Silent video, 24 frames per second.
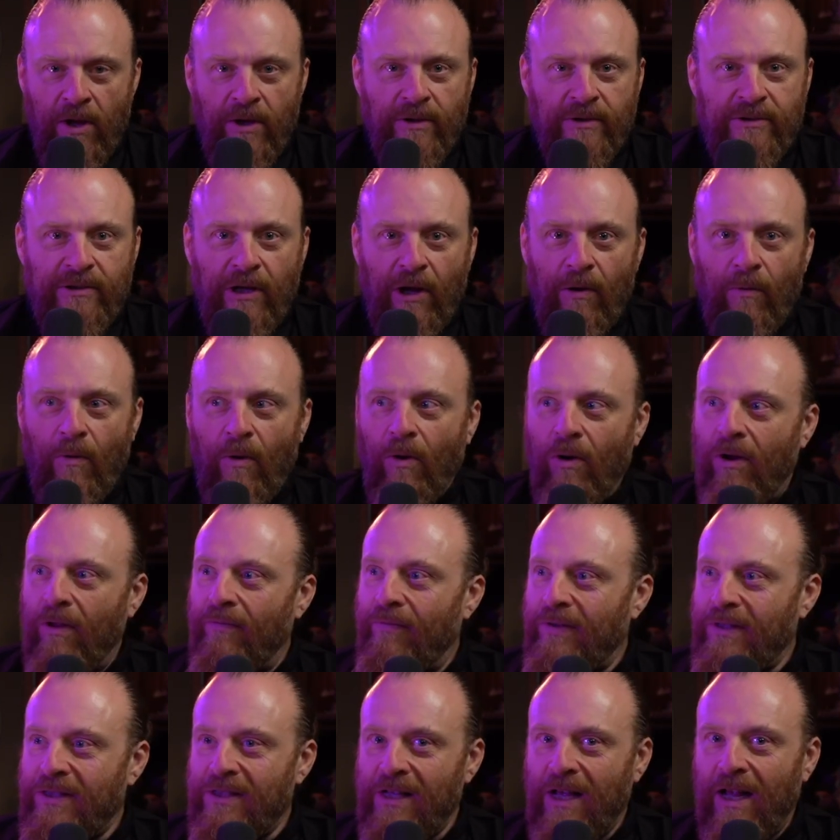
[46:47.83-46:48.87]
So all
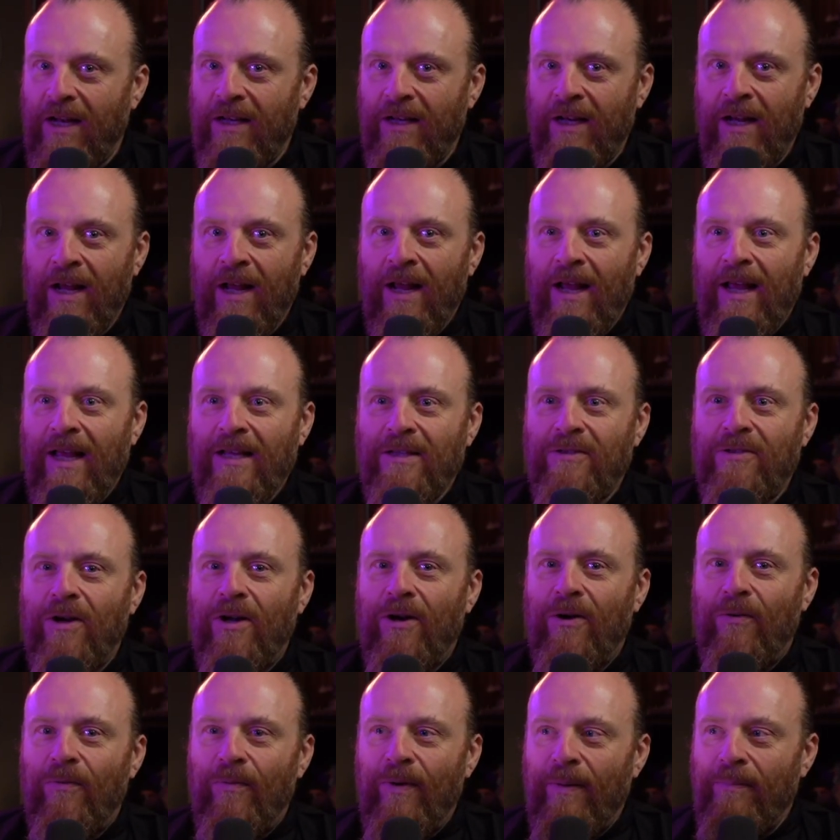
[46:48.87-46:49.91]
of a sudden he's
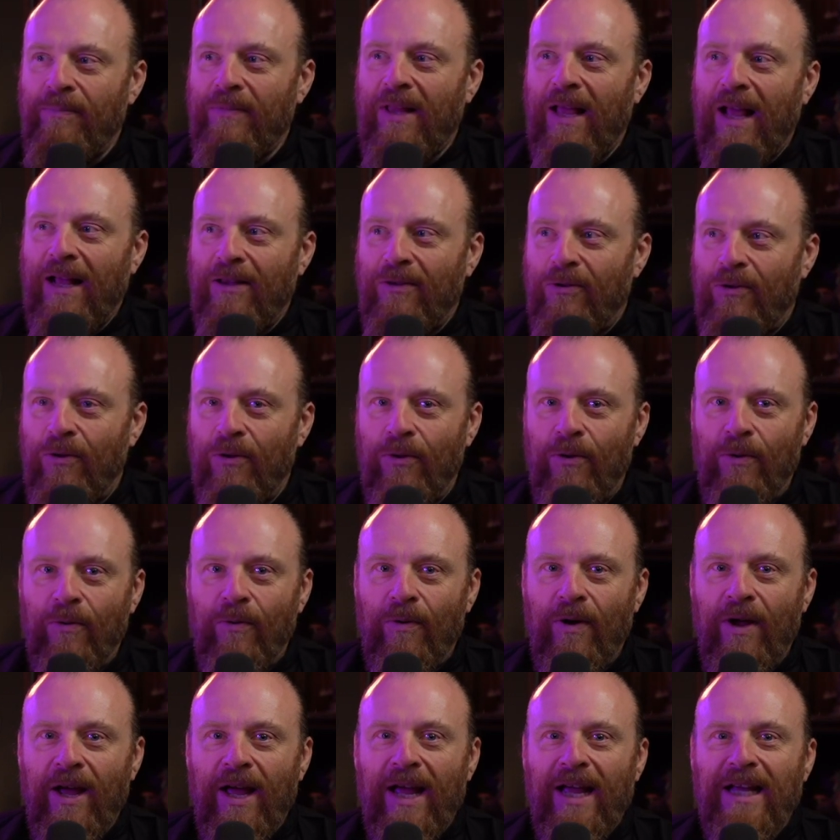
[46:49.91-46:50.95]
got a rip
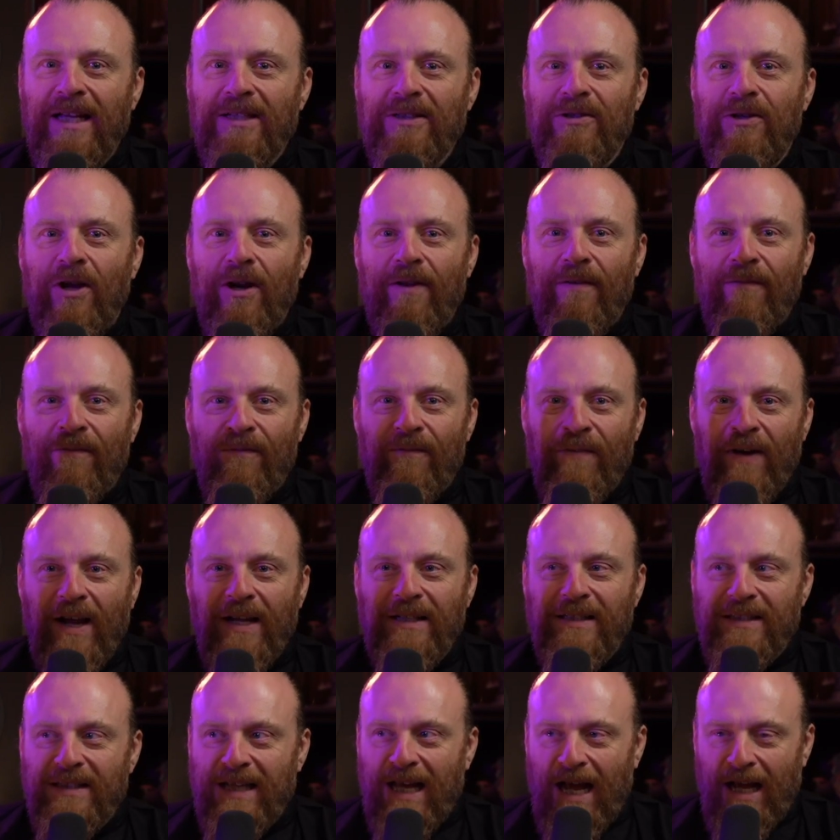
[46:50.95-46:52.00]
tattoo, he's got a
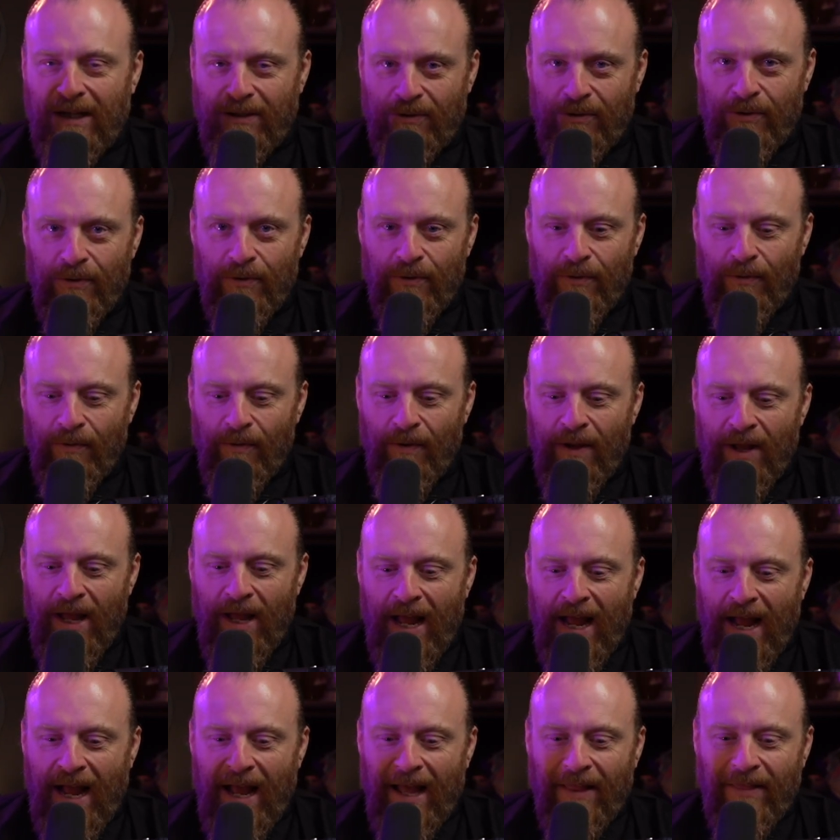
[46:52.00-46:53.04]
face tattoo,
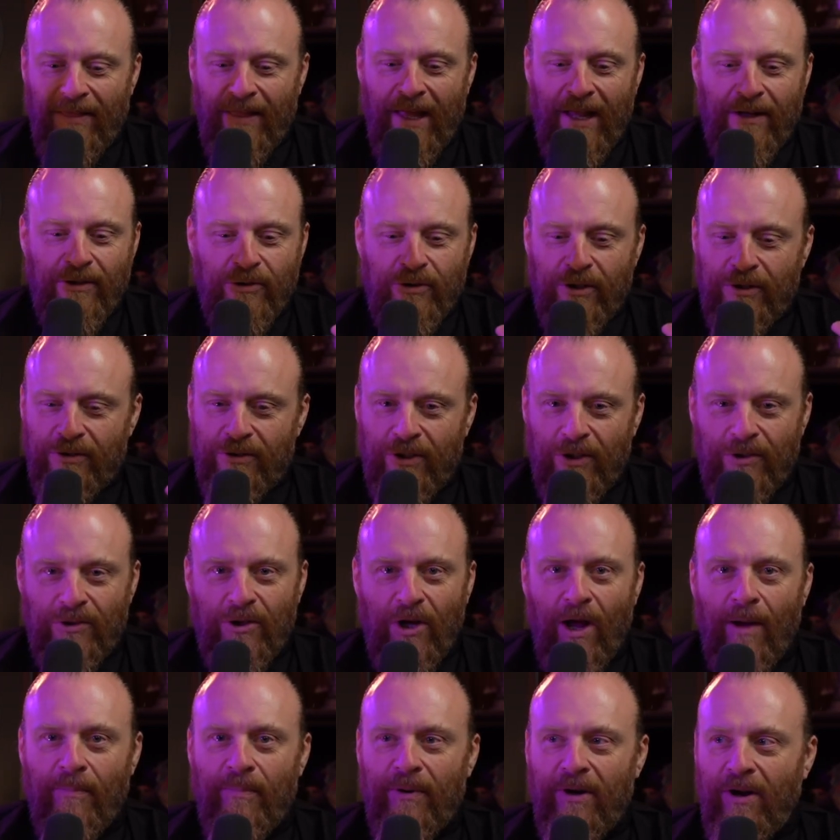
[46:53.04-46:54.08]
and then just to
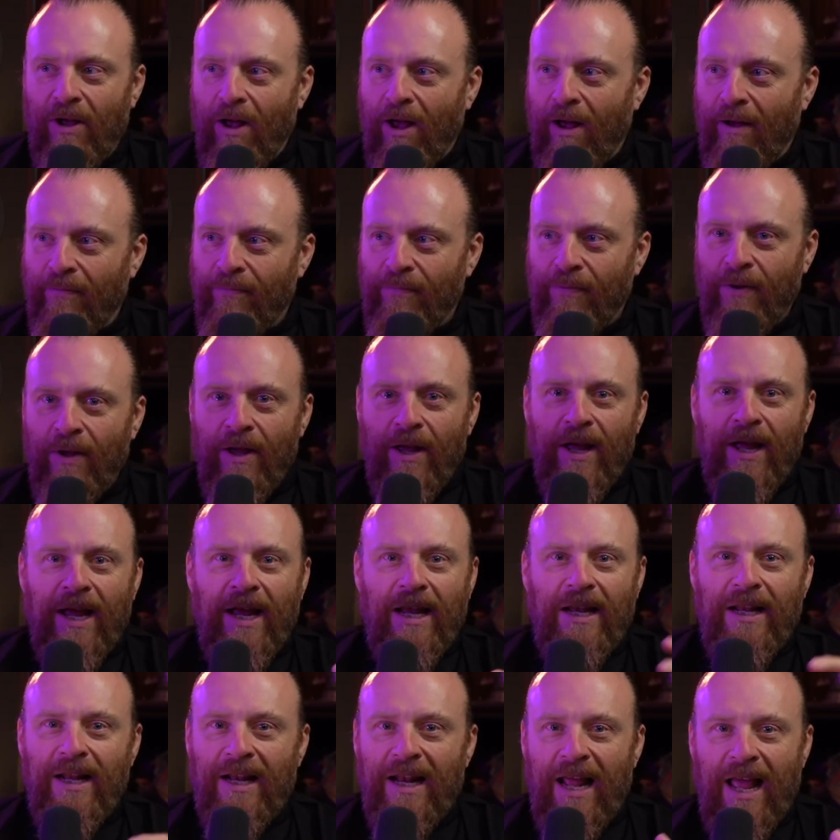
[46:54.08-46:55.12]
top it off,
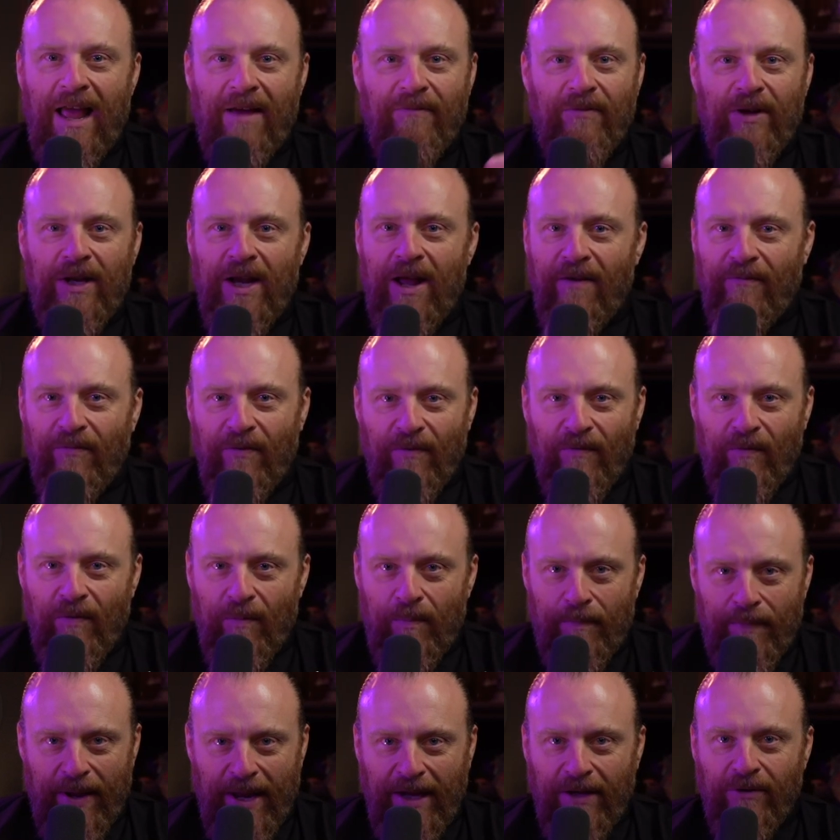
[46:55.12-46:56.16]
he didn't have enough of a
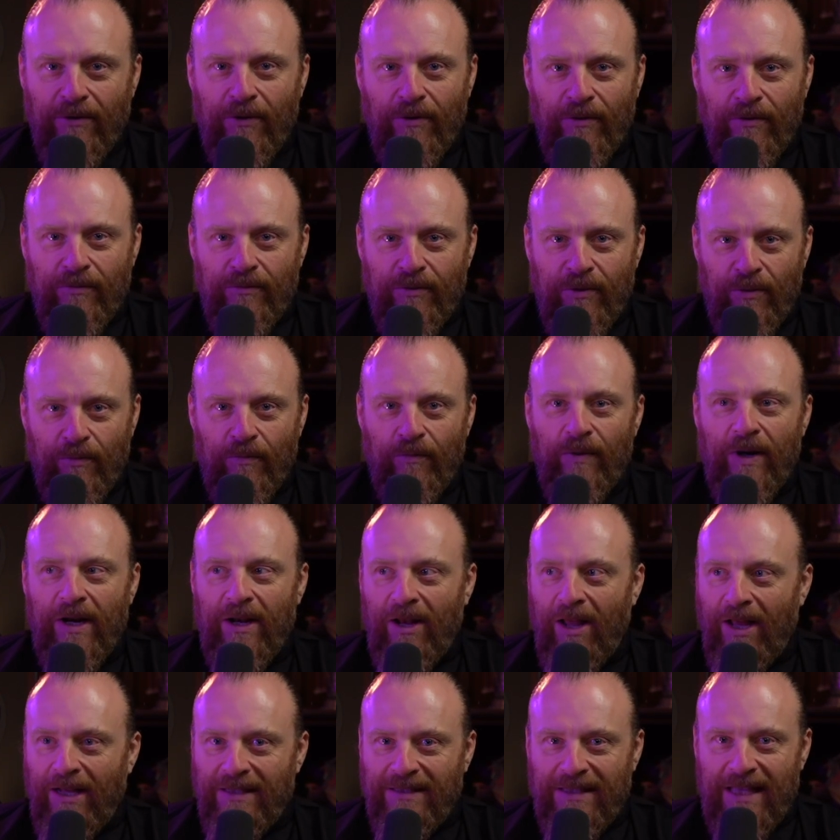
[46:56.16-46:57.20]
bender to
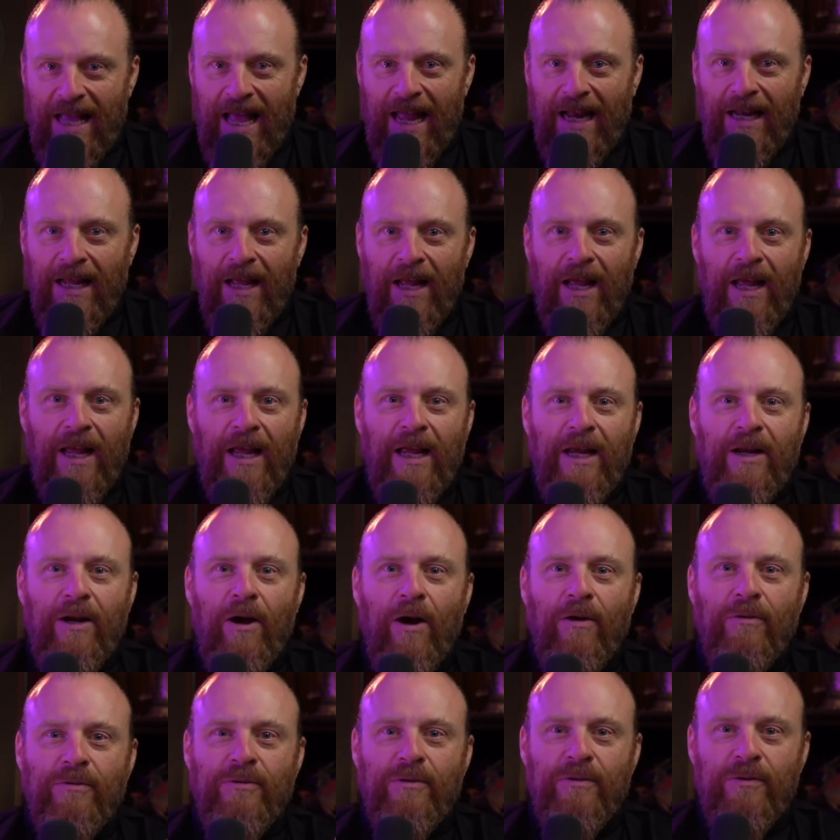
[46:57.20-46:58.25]
realize that he
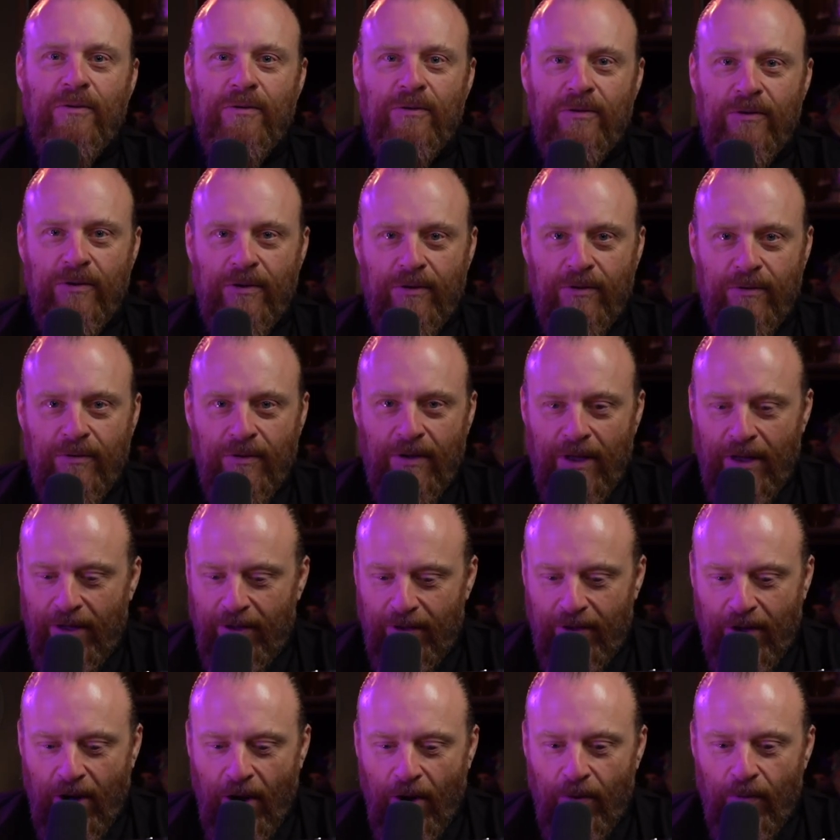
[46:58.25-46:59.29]
goes
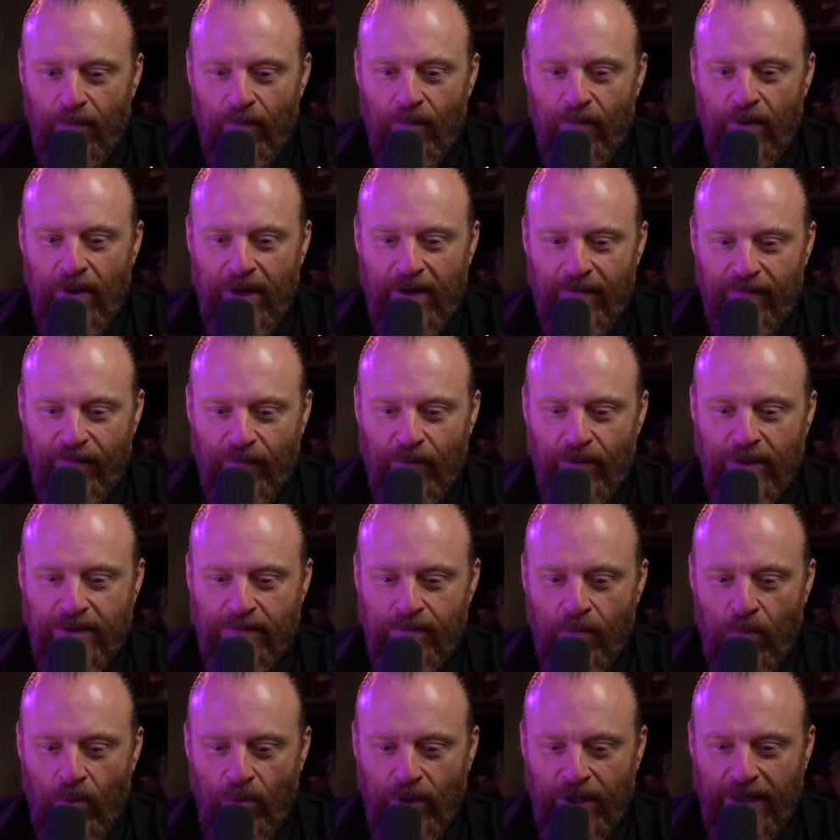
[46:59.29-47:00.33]
he'd go for his
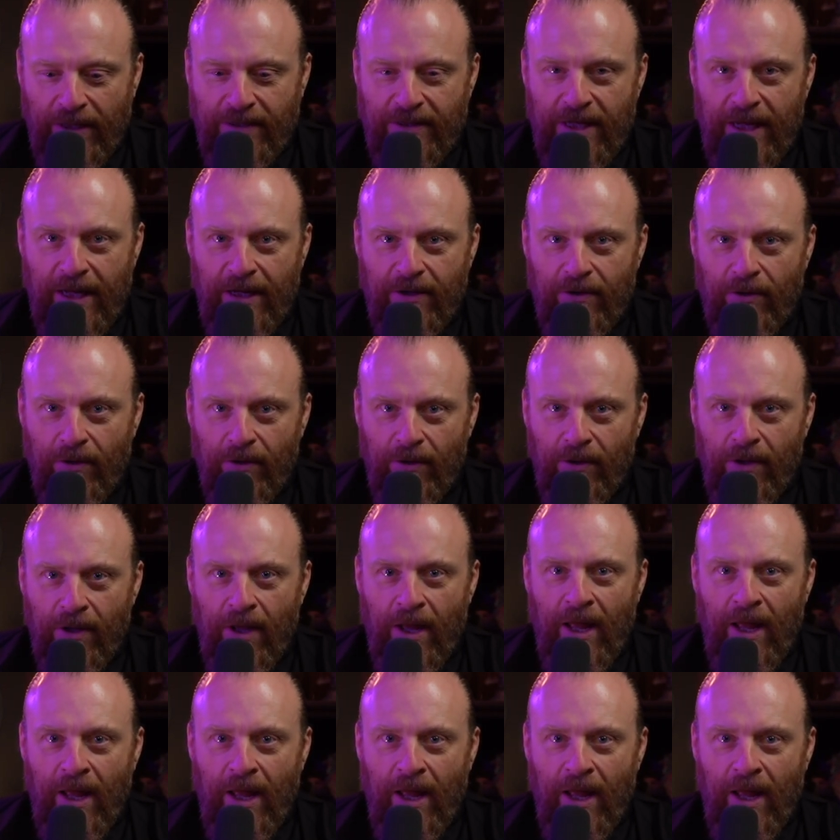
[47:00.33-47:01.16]
morning tinkle